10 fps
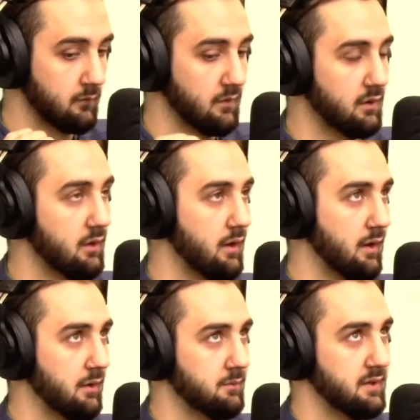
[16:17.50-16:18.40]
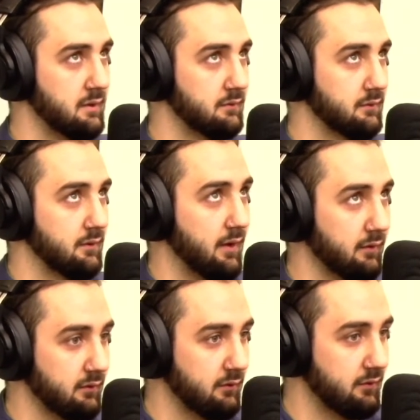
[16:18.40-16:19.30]
Yeah,
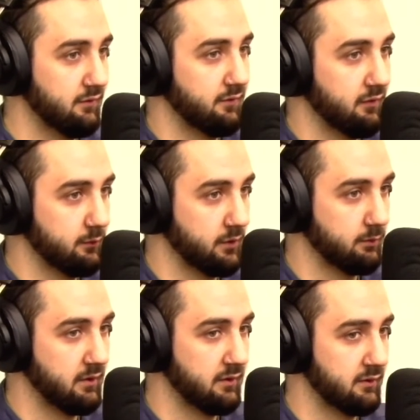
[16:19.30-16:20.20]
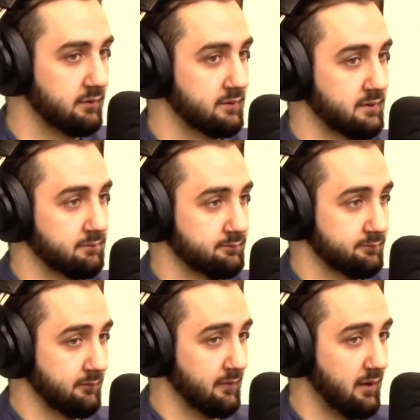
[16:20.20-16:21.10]
technically Facebook Meta,
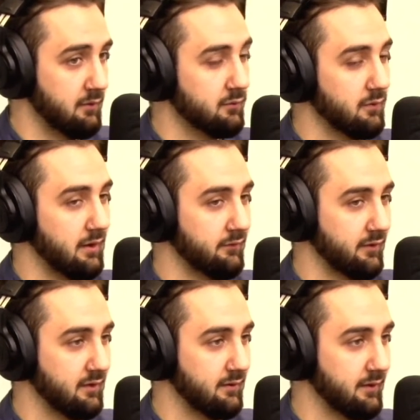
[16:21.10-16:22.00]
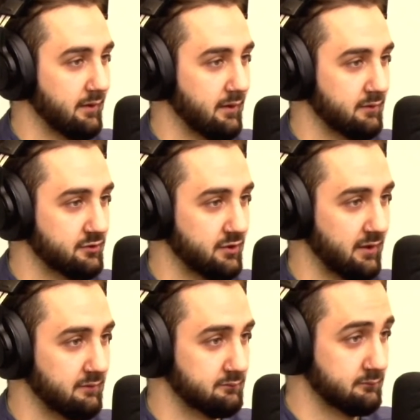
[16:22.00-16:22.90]
they don't have anything on
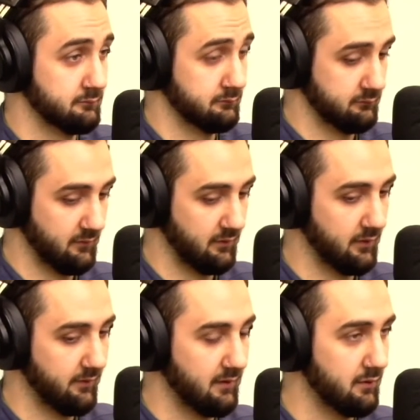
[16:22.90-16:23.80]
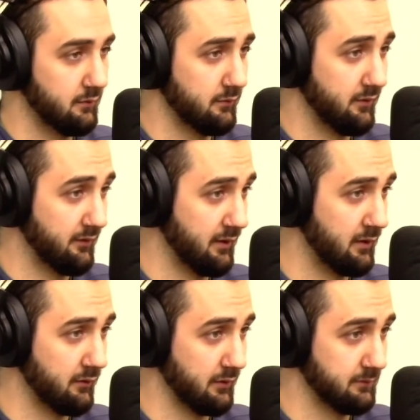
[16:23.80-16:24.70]
chain. Nothing you sell
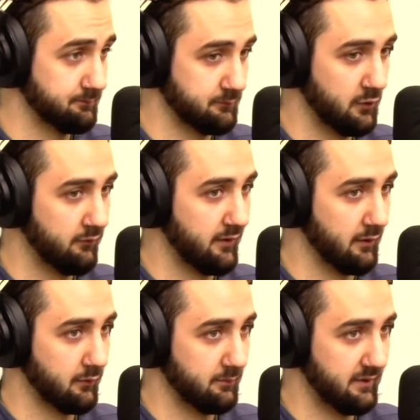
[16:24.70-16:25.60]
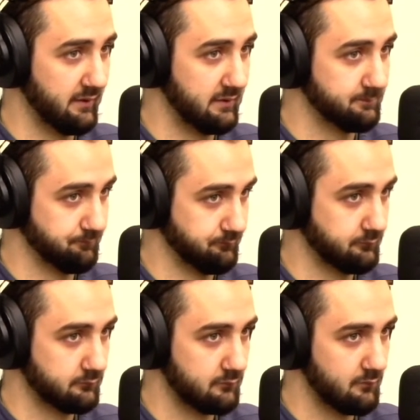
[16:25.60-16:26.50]
or move there would be
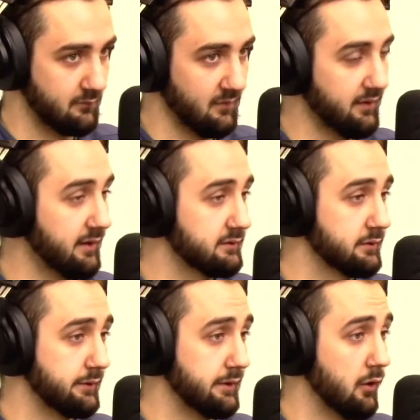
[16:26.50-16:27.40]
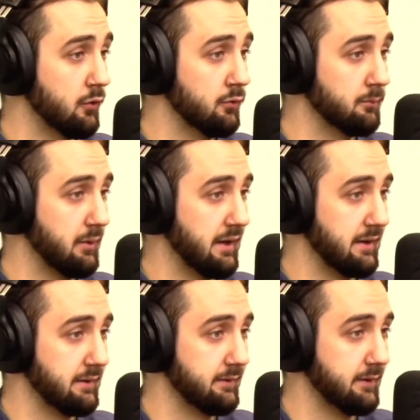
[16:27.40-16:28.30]
technically owned
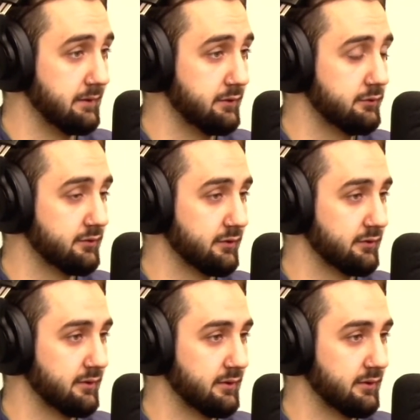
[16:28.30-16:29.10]
by the users.